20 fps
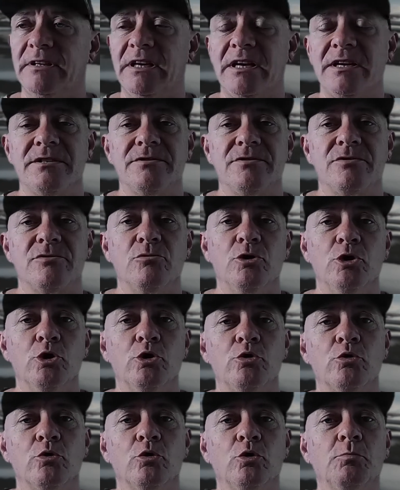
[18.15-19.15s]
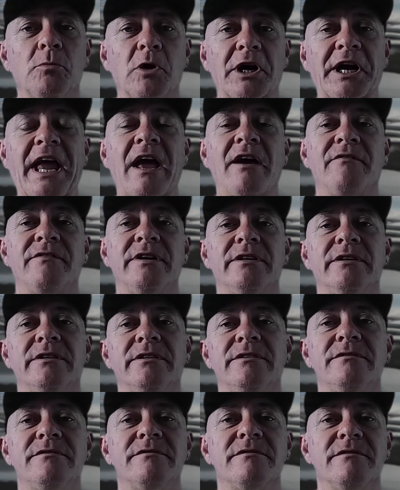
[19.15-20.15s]
As usual, my caveat
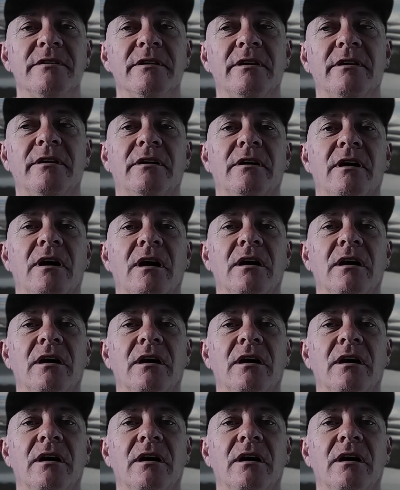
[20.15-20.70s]
is that